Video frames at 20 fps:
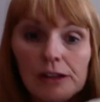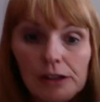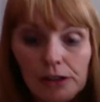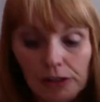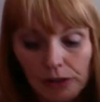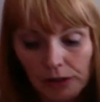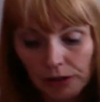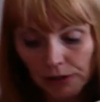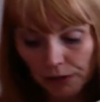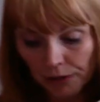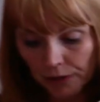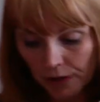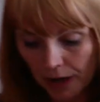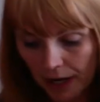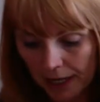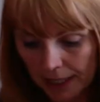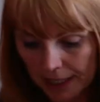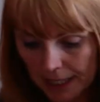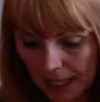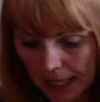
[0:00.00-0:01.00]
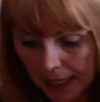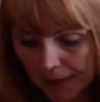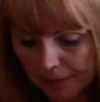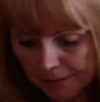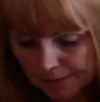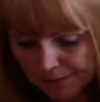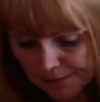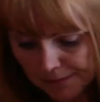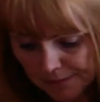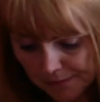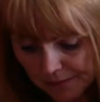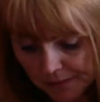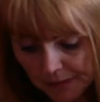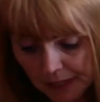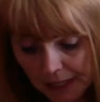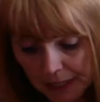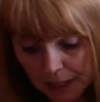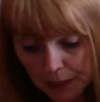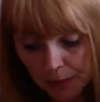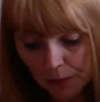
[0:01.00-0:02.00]
Good Friday
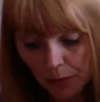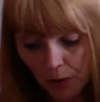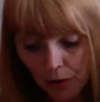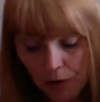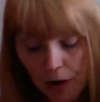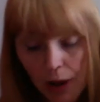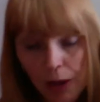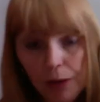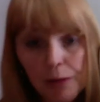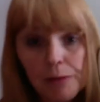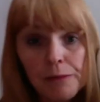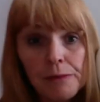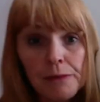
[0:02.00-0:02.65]
is tomorrow,